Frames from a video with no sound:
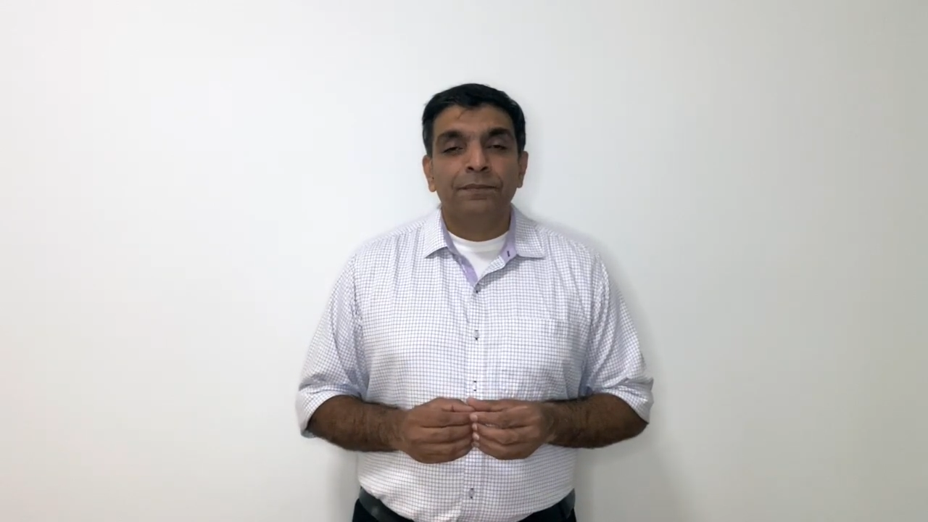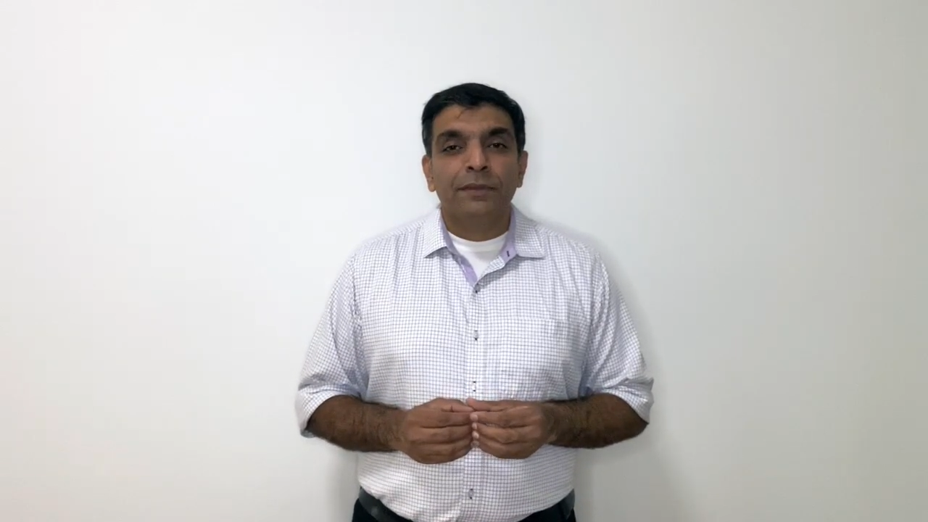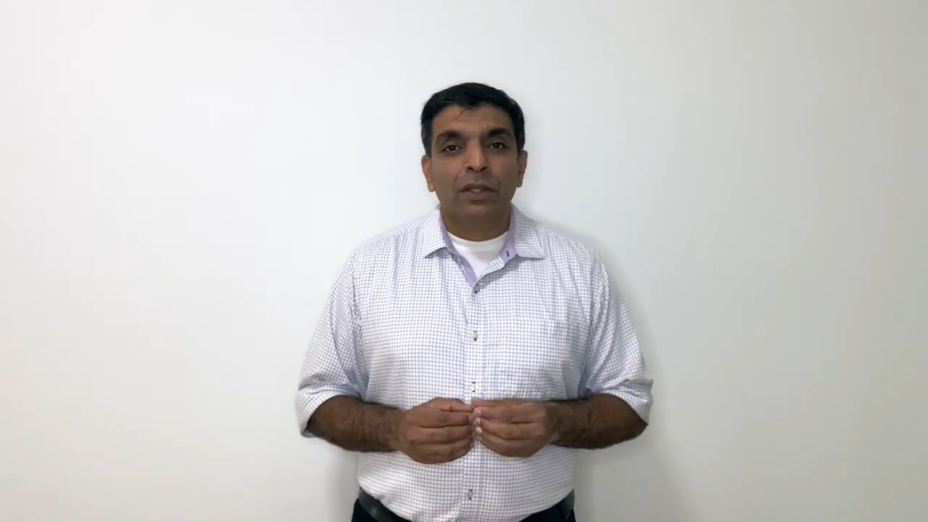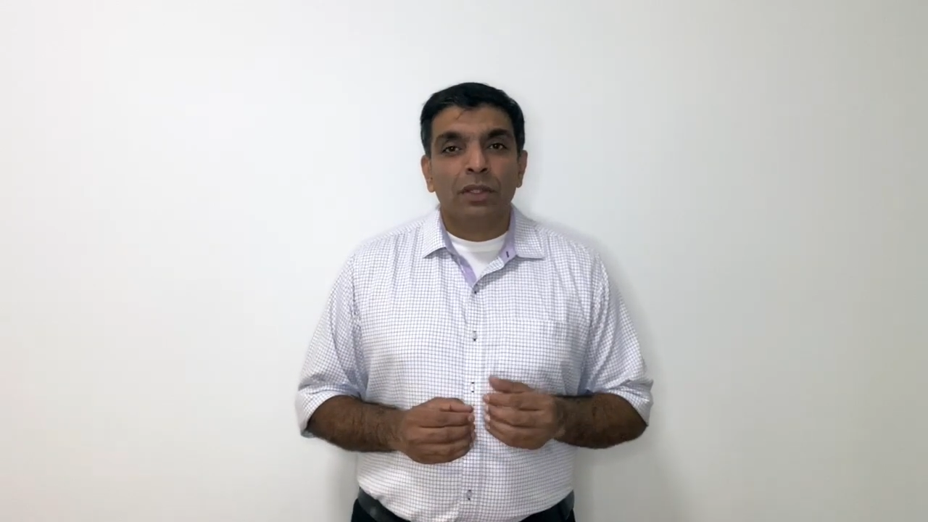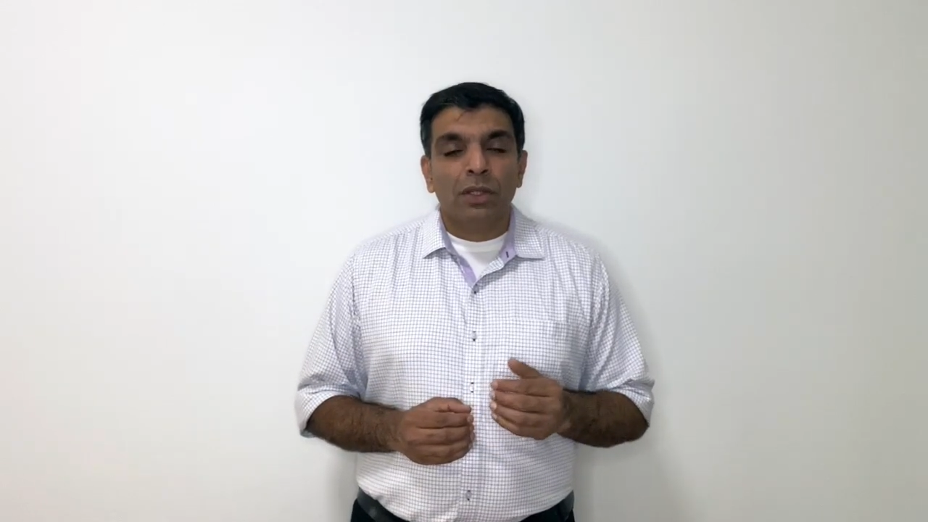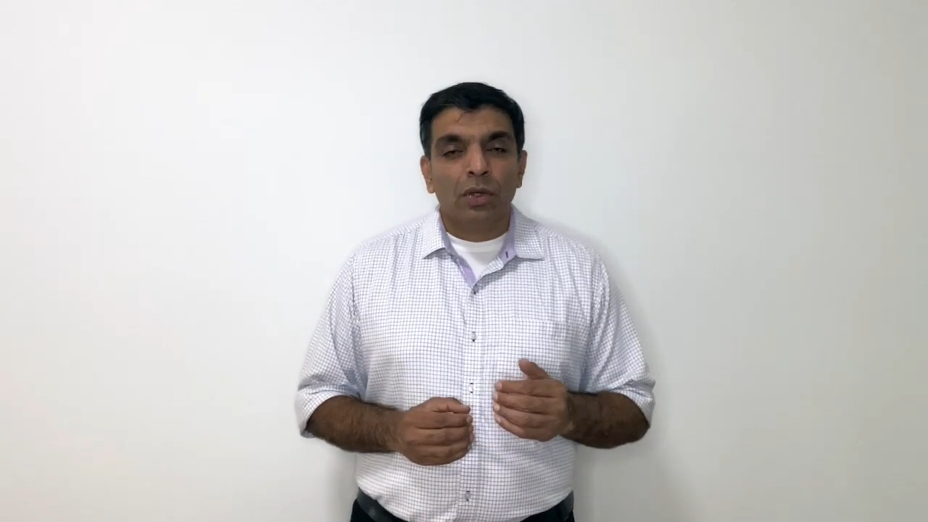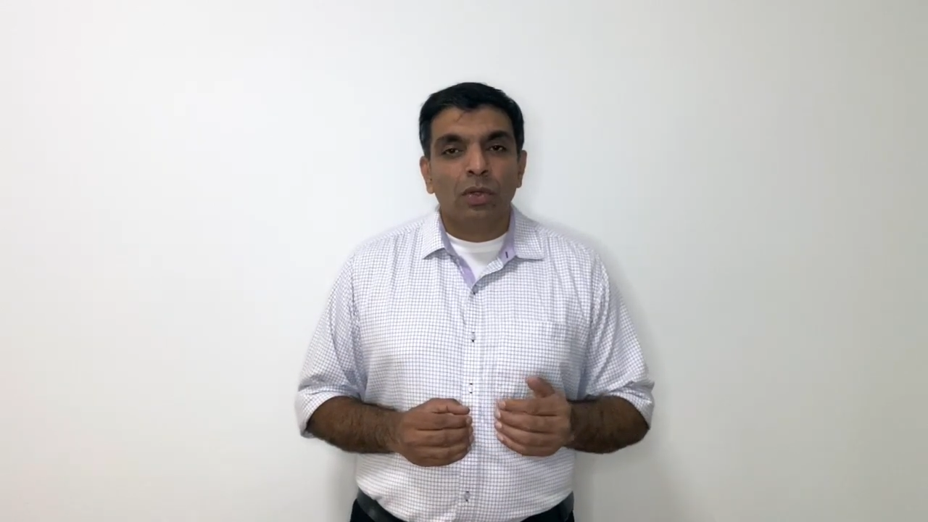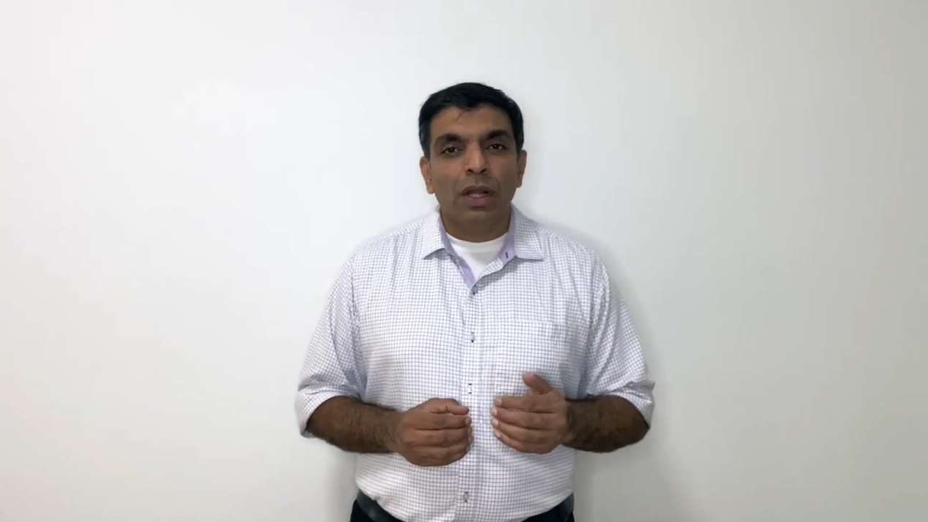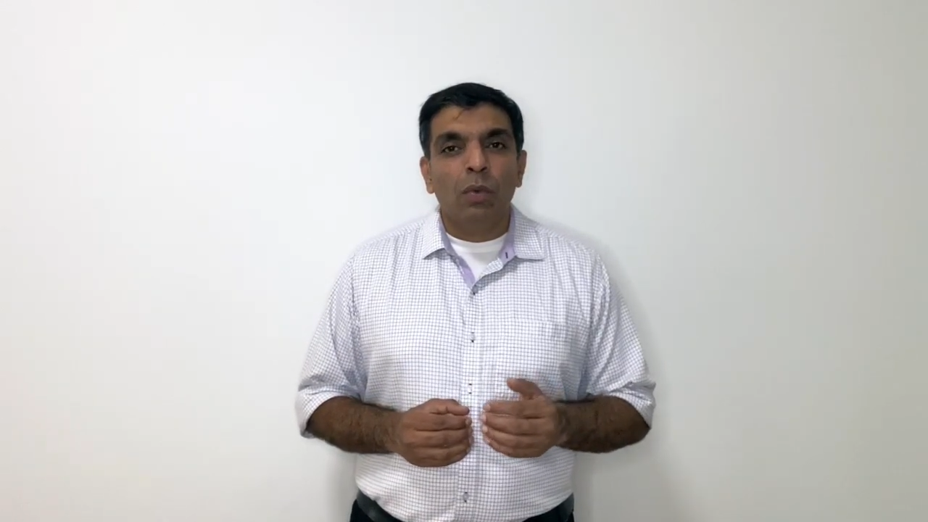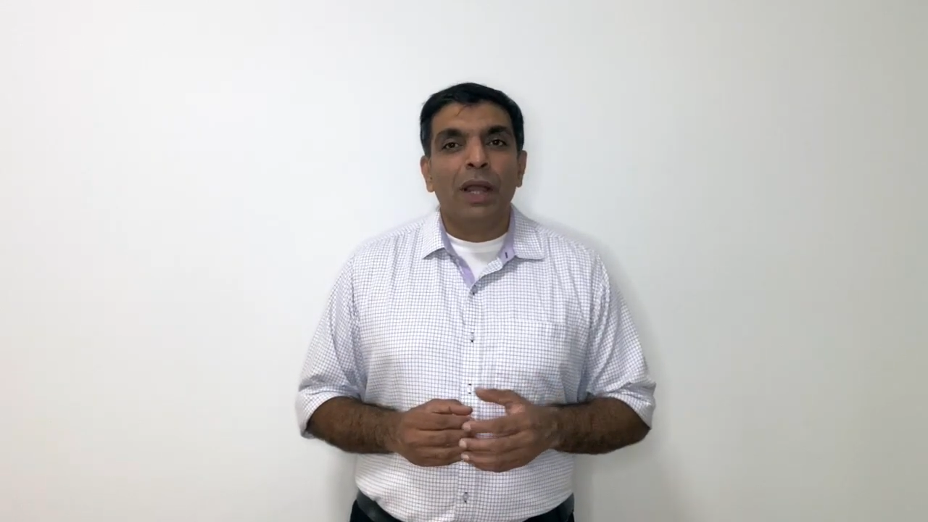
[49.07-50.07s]
Now, the
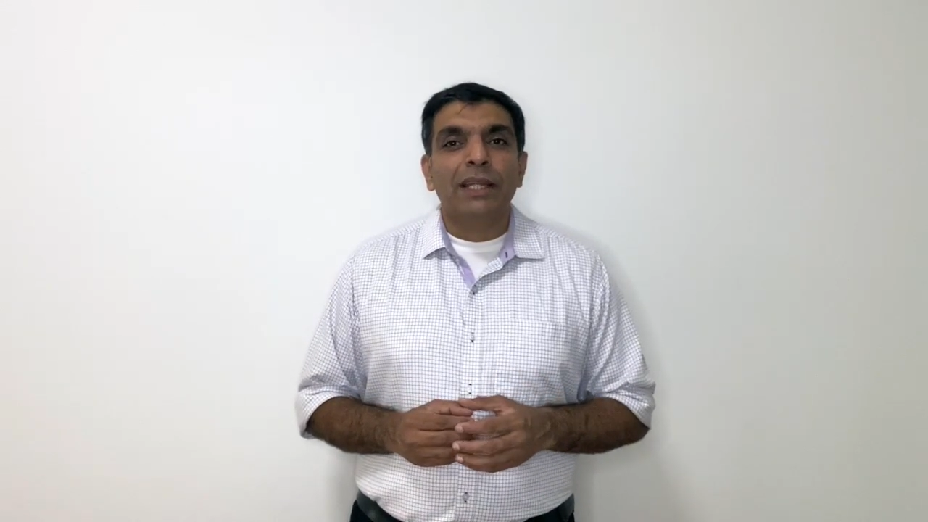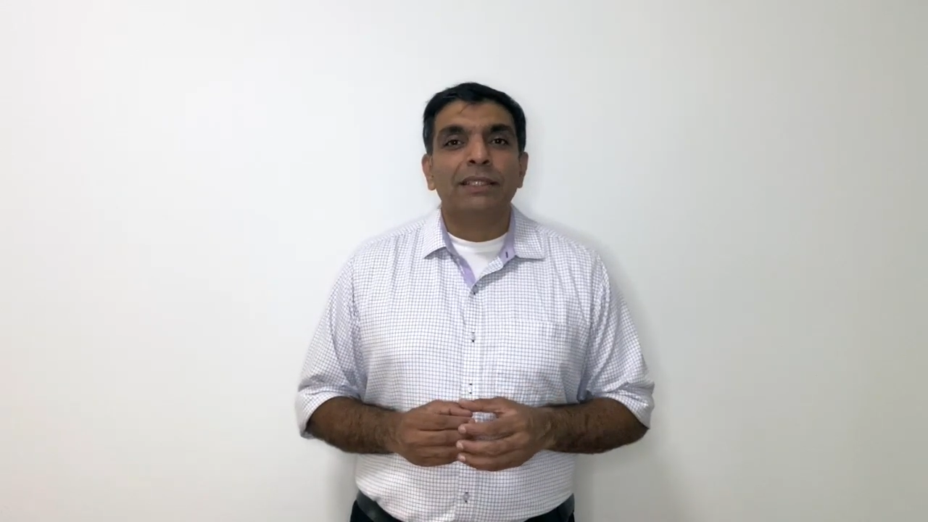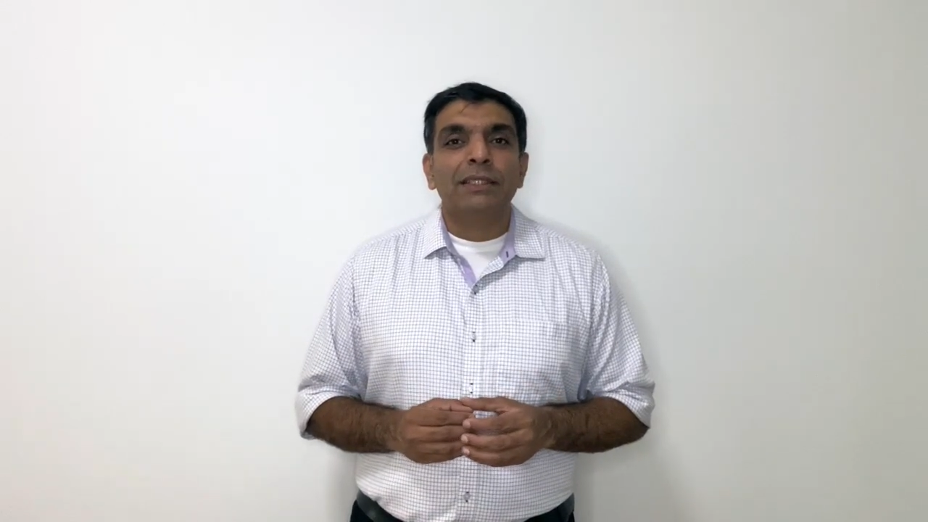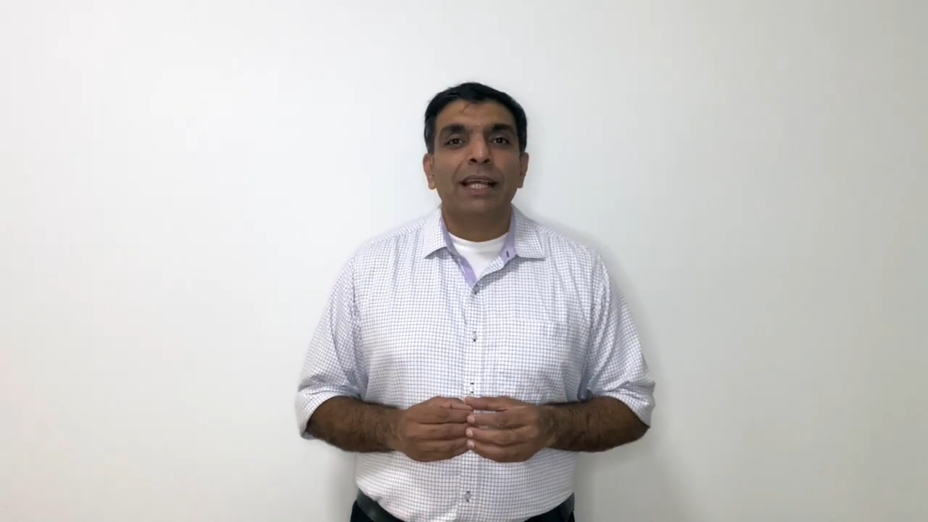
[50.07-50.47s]
coronavirus